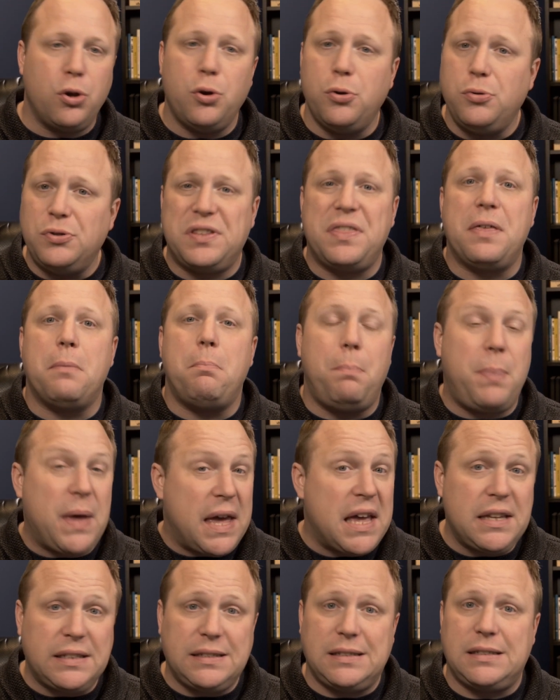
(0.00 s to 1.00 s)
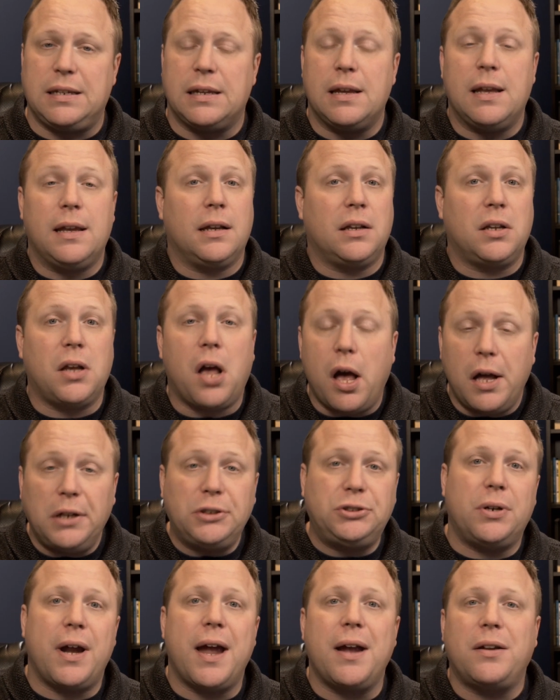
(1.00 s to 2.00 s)
who's the best
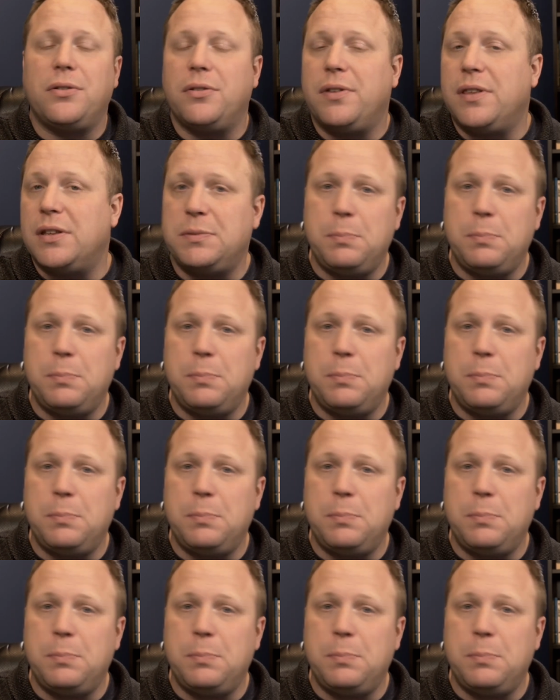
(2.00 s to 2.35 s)
contractor